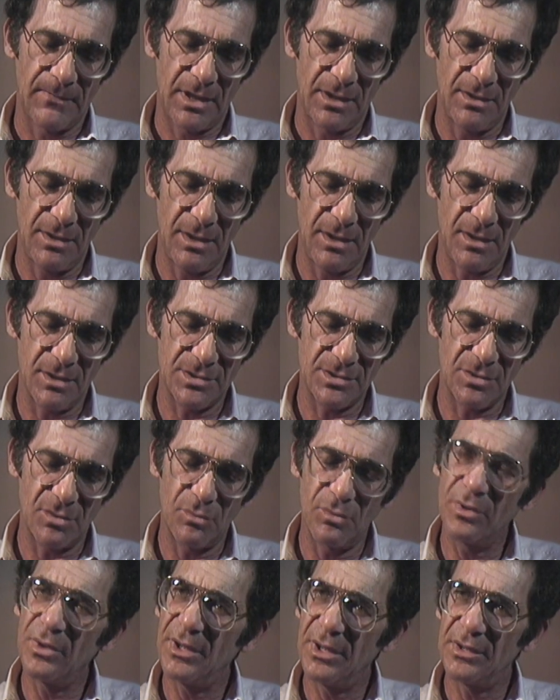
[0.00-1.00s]
there. So
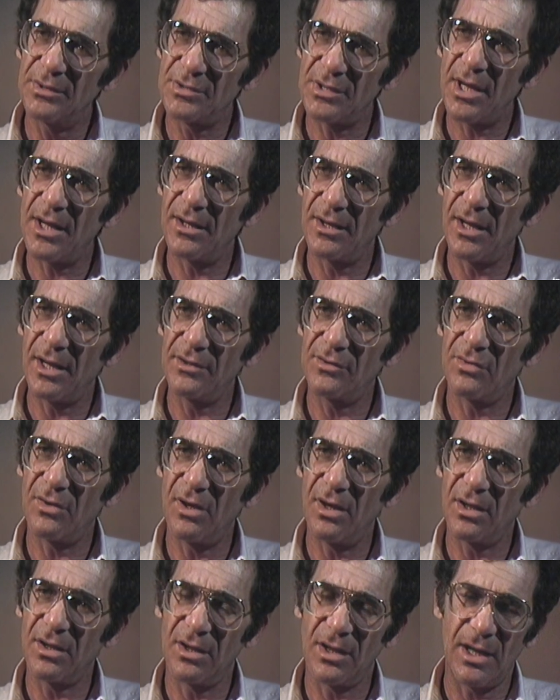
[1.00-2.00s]
we, John and I
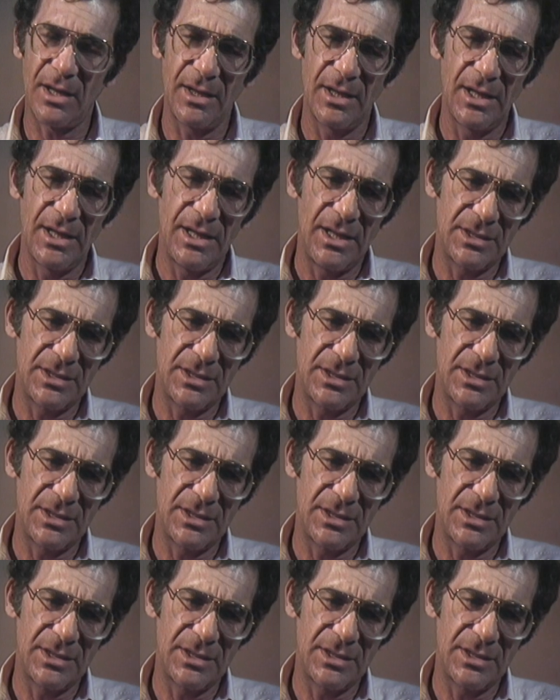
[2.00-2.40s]
talk a lot.